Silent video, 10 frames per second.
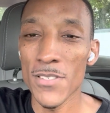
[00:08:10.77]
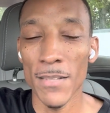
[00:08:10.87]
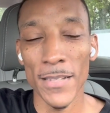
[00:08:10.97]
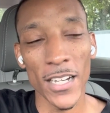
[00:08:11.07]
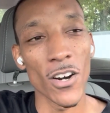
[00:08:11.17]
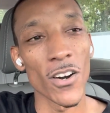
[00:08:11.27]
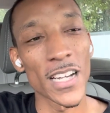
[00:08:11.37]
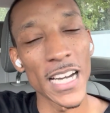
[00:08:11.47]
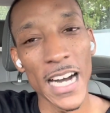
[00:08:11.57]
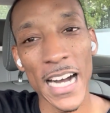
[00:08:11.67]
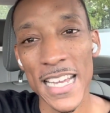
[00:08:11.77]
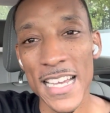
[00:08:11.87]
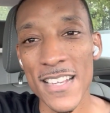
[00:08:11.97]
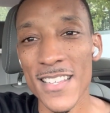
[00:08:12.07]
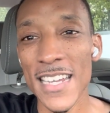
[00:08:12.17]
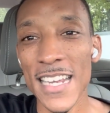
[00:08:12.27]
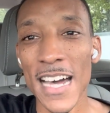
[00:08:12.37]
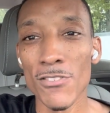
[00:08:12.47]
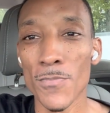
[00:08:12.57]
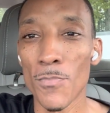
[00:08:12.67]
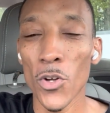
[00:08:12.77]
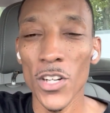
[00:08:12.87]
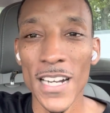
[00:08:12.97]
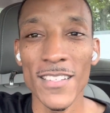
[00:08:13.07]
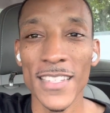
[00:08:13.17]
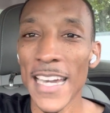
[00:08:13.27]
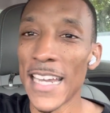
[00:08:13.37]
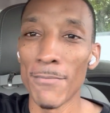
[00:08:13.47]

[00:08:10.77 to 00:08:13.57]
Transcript: So I'm like, oh God. So then I was pulling out the gate.